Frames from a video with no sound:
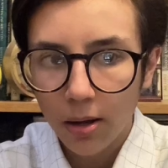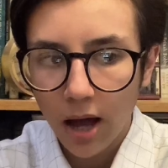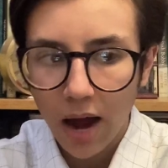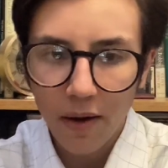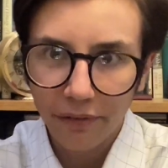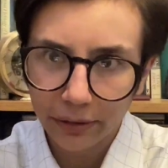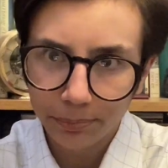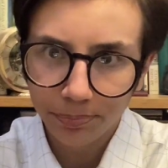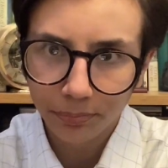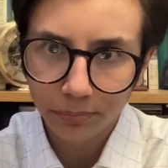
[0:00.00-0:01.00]
However,
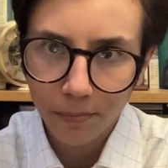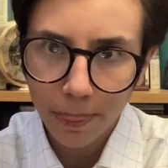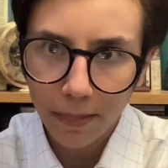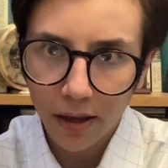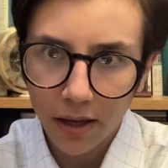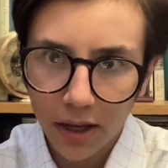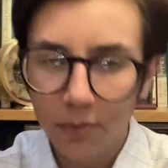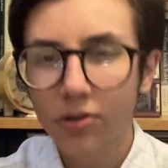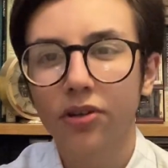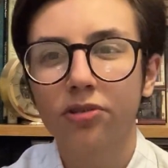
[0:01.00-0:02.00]
it
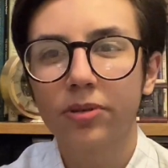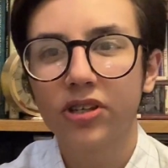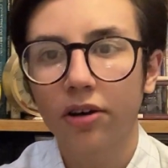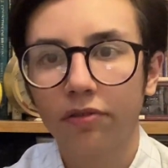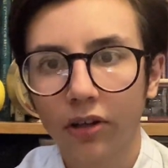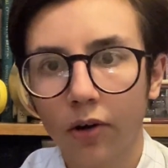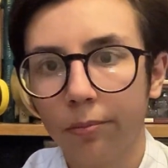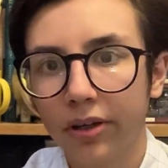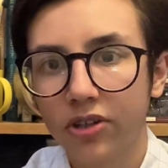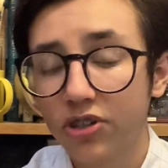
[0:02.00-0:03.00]
was not to be so for long,
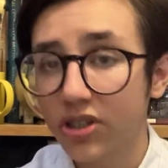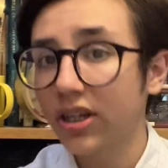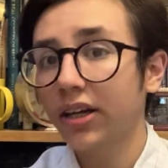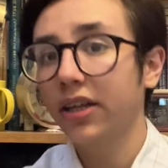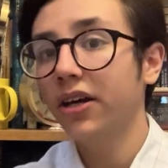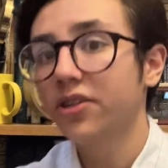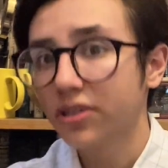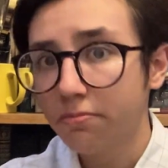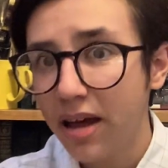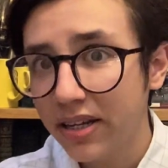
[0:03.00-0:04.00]
because just like
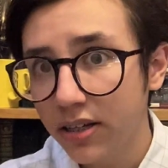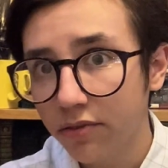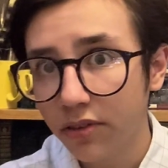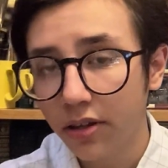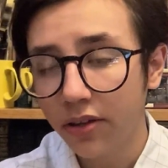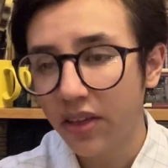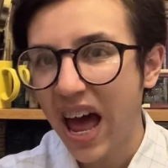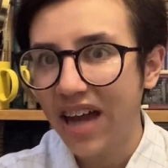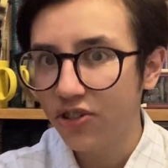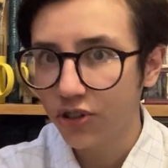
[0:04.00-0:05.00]
Curzon, many of the
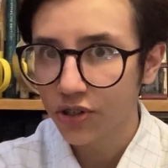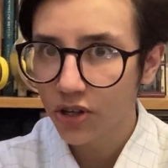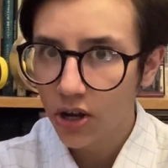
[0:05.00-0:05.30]
Hedgers